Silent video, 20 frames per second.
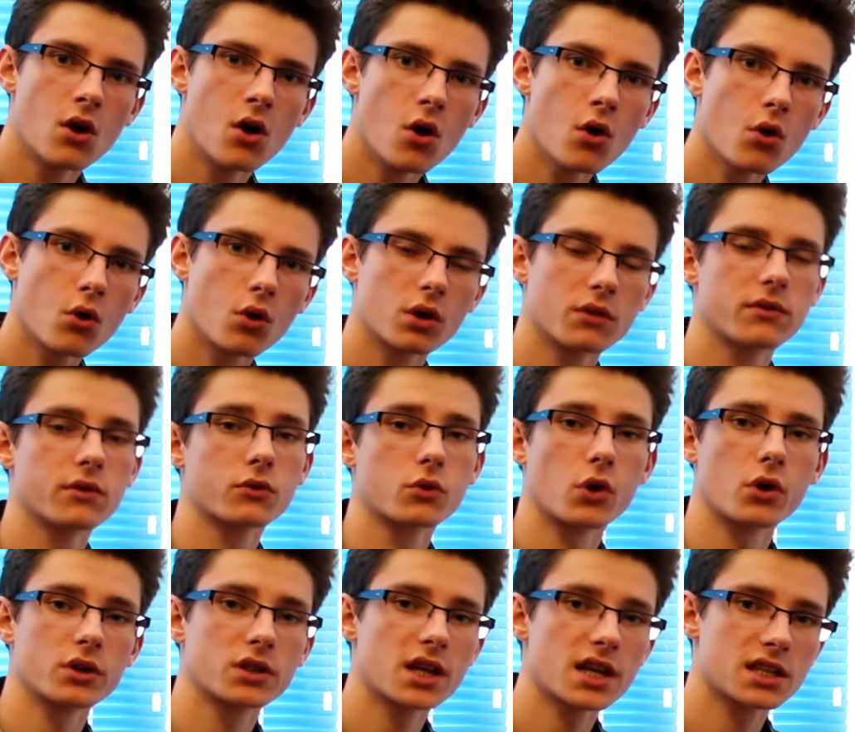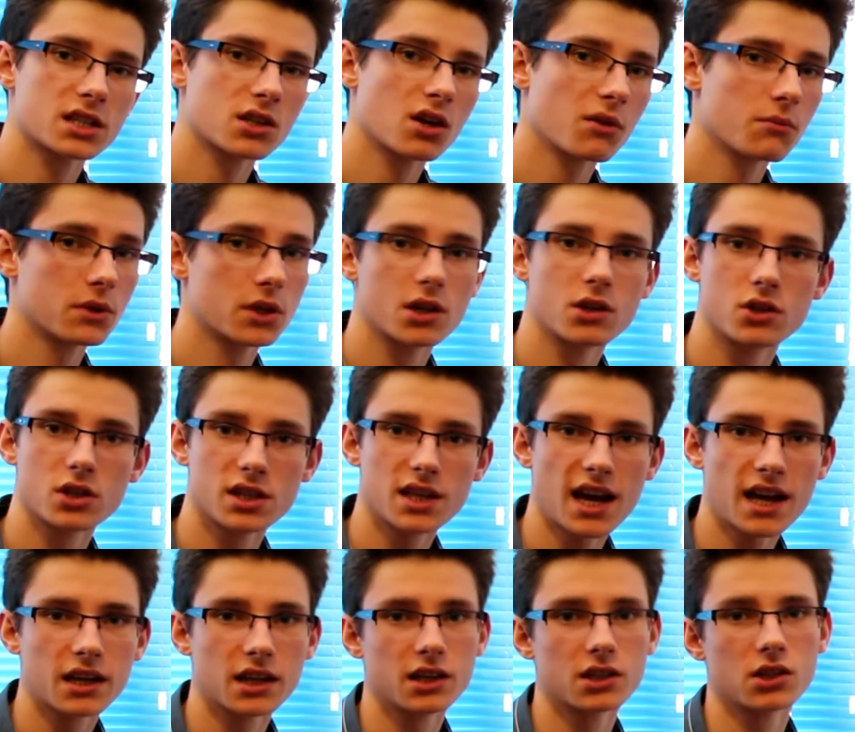or if you've got a desktop you can just
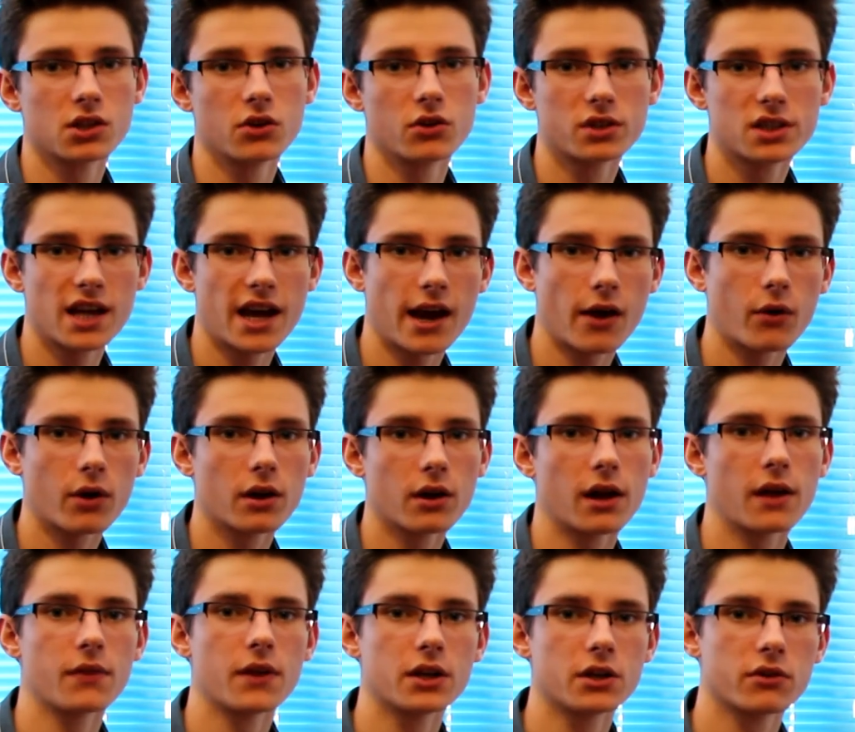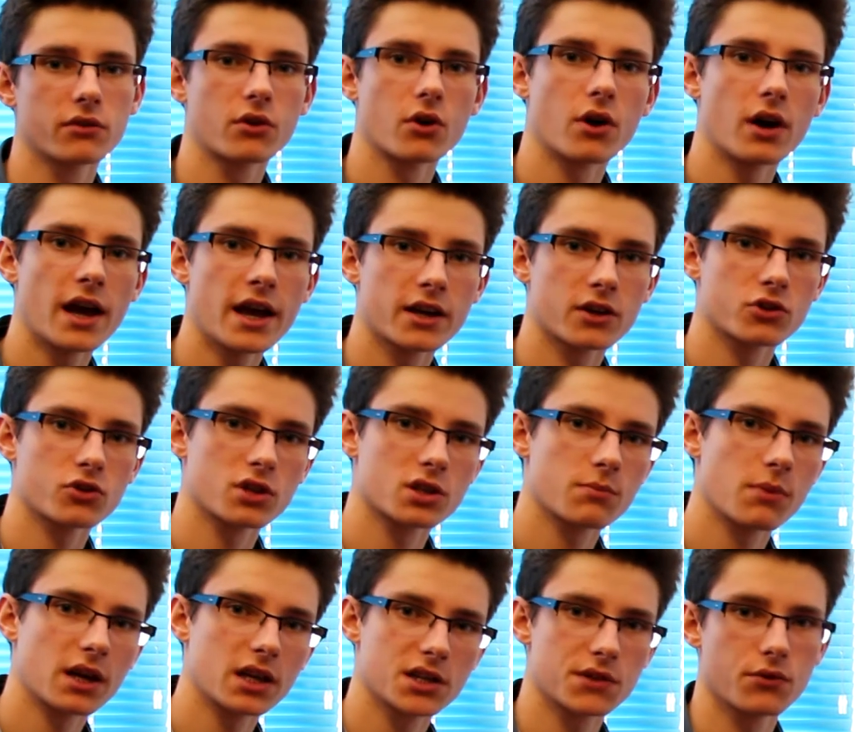add it to your tower, and then you've got extra
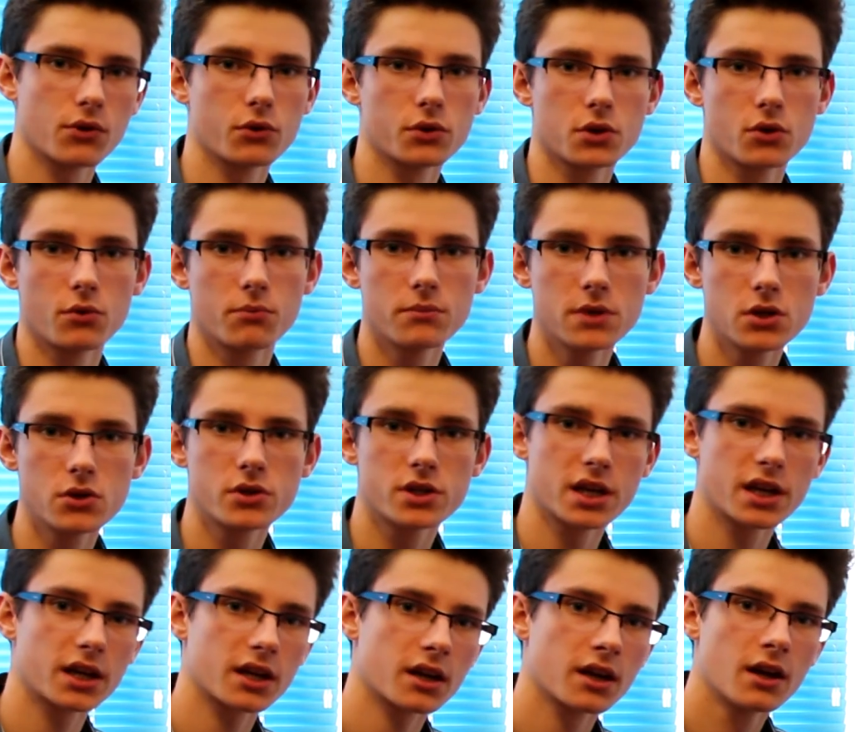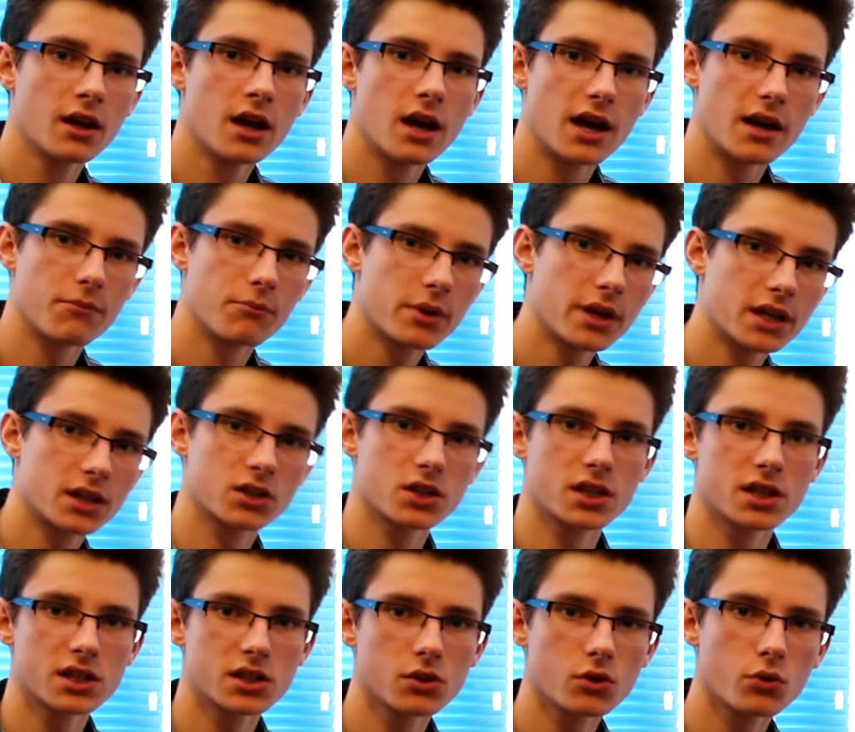space for all your music and
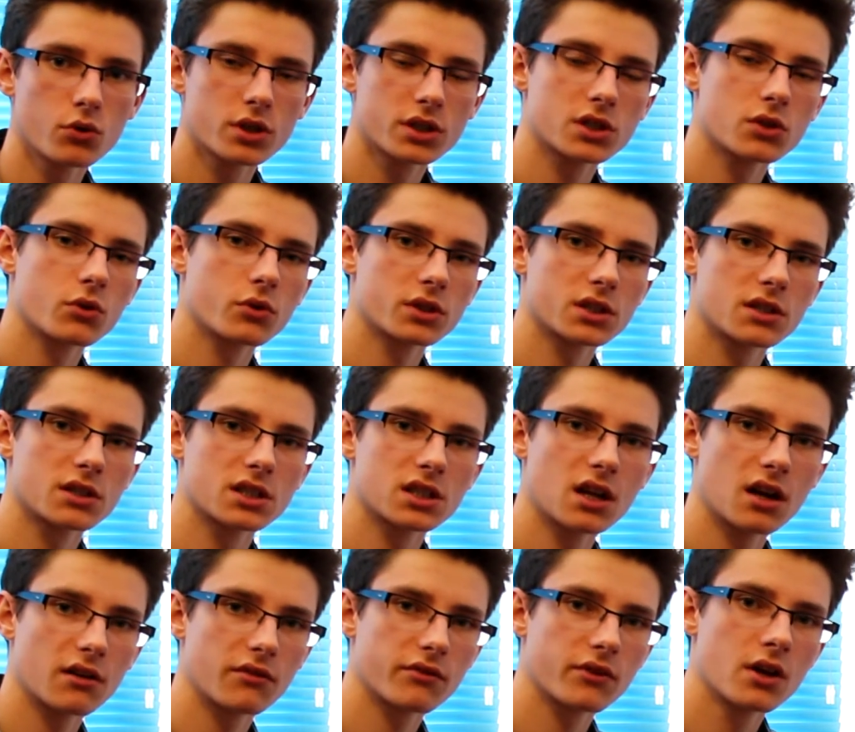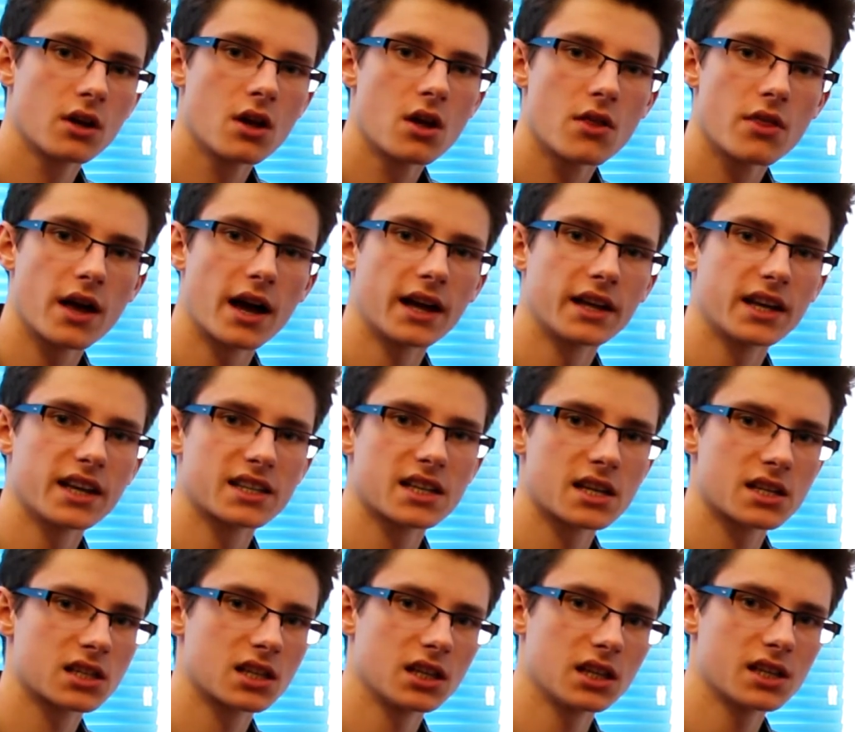pictures and all the sorts of stuff that an S
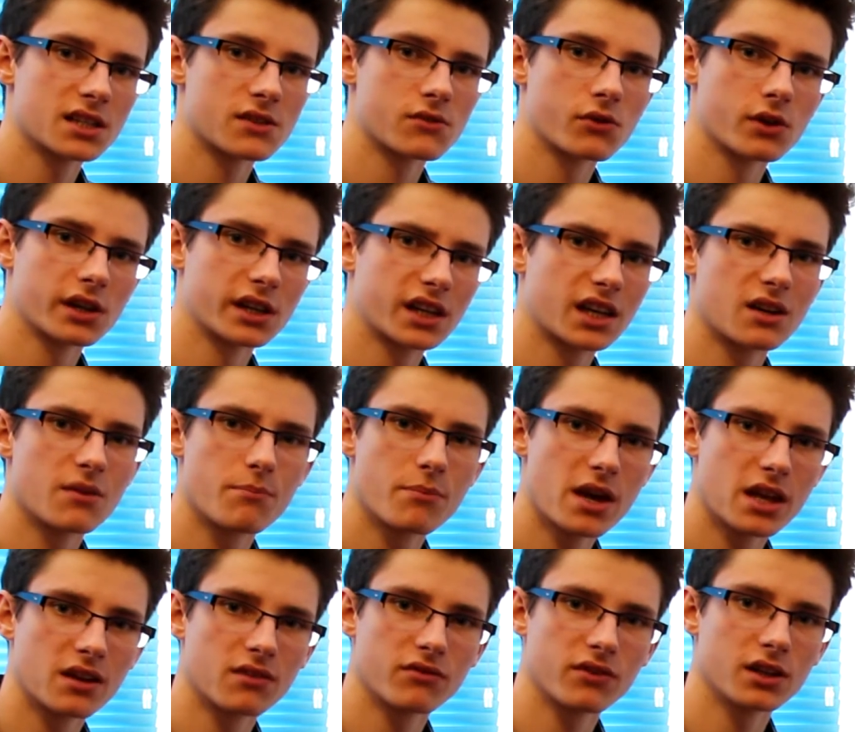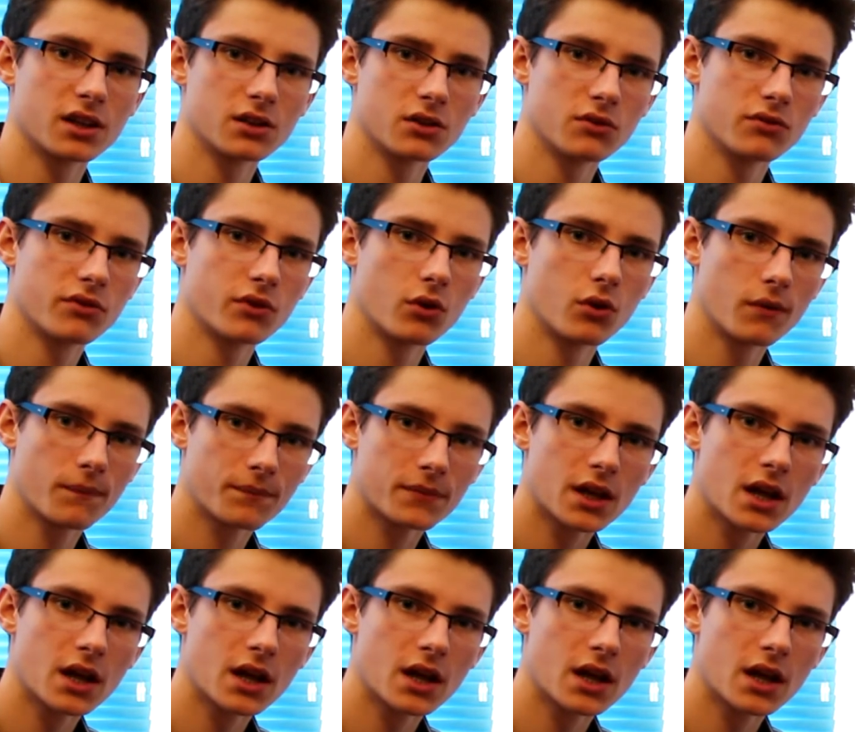S D isn't really going to benefit you for.